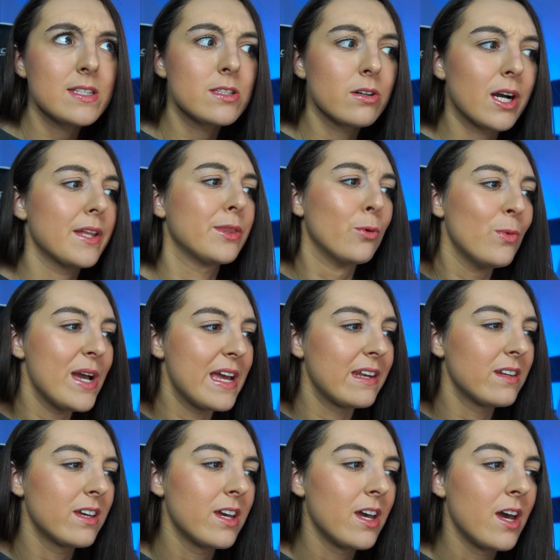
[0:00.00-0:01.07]
still got the
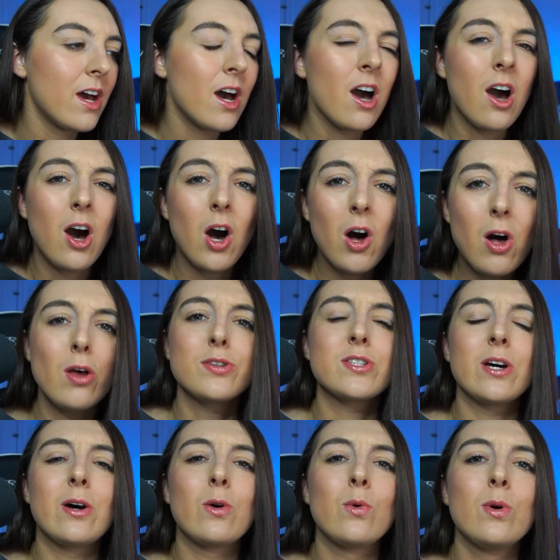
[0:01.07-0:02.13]
win.
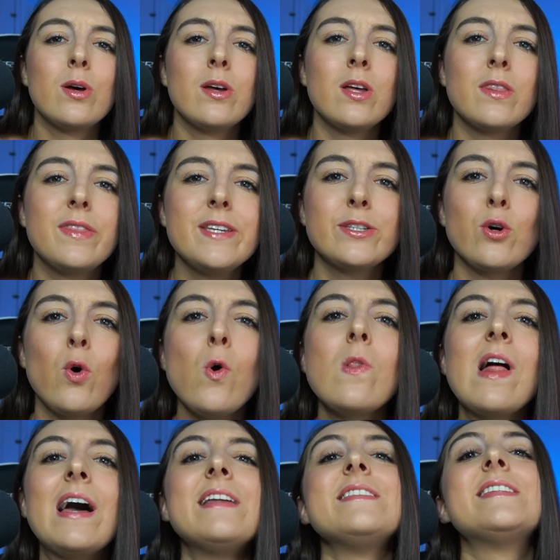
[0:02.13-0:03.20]
Also, this
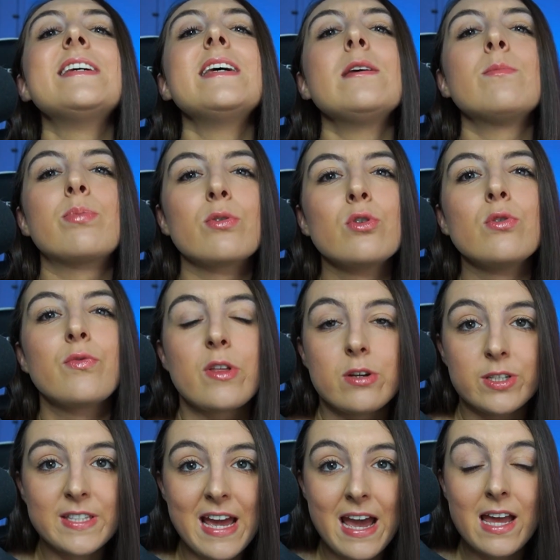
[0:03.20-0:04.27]
O-line did improve their
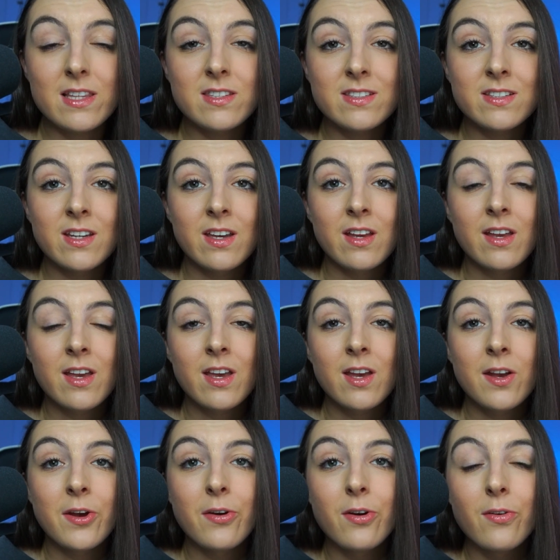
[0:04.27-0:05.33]
stats
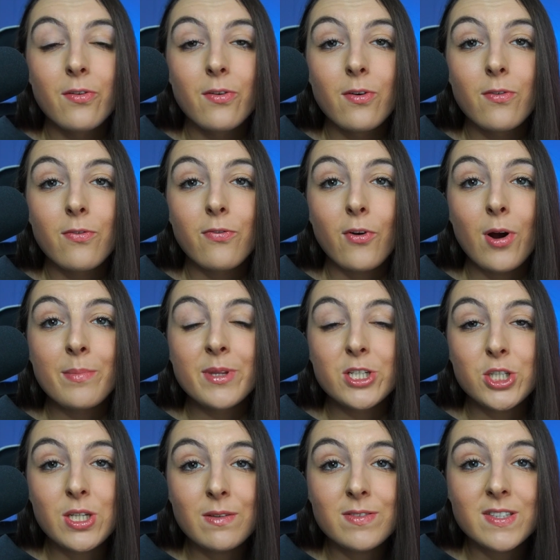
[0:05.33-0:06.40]
from the
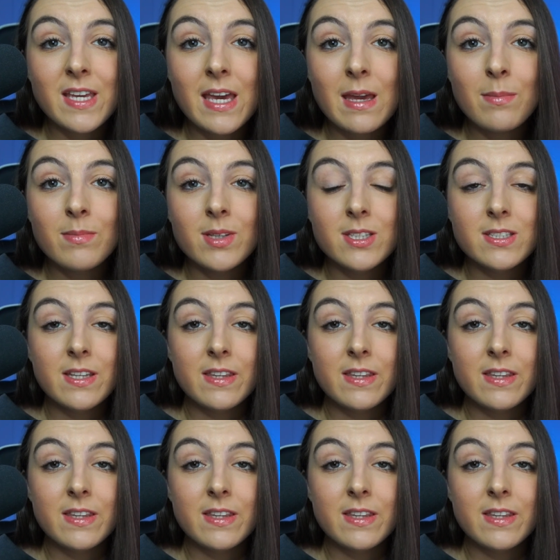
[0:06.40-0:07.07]
Titans game